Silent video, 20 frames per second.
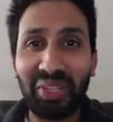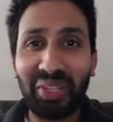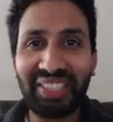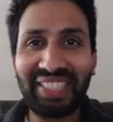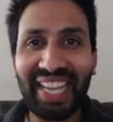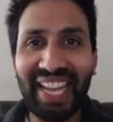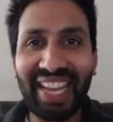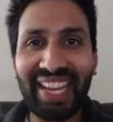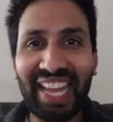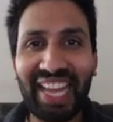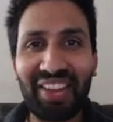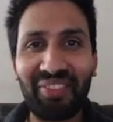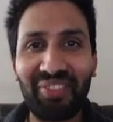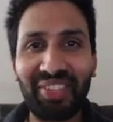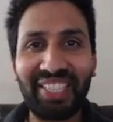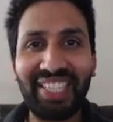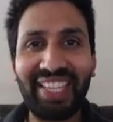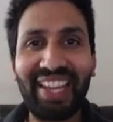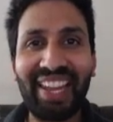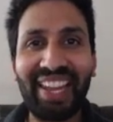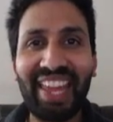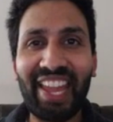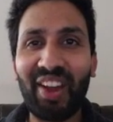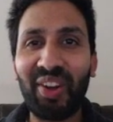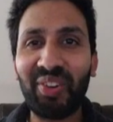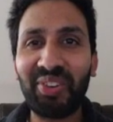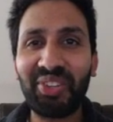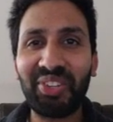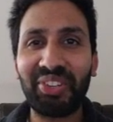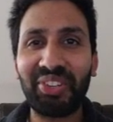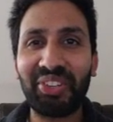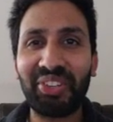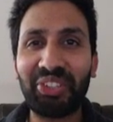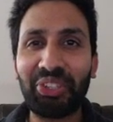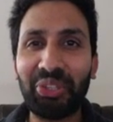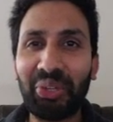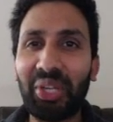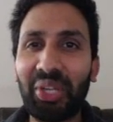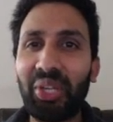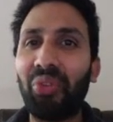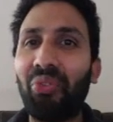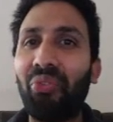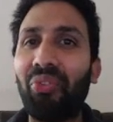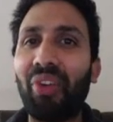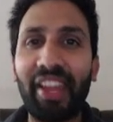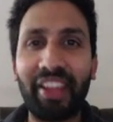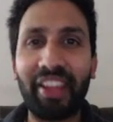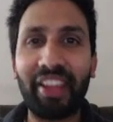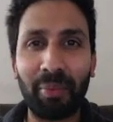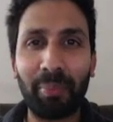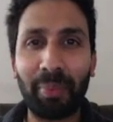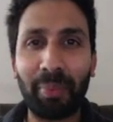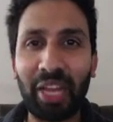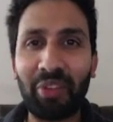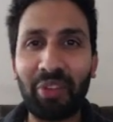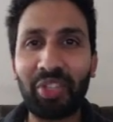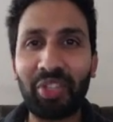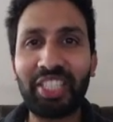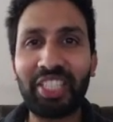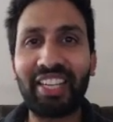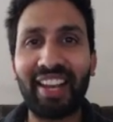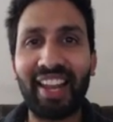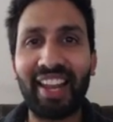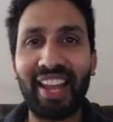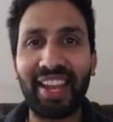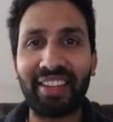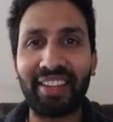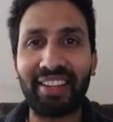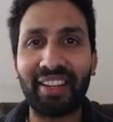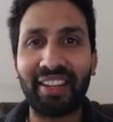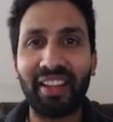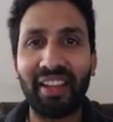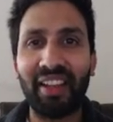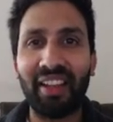design nVision layout, you need to fire up nVision client.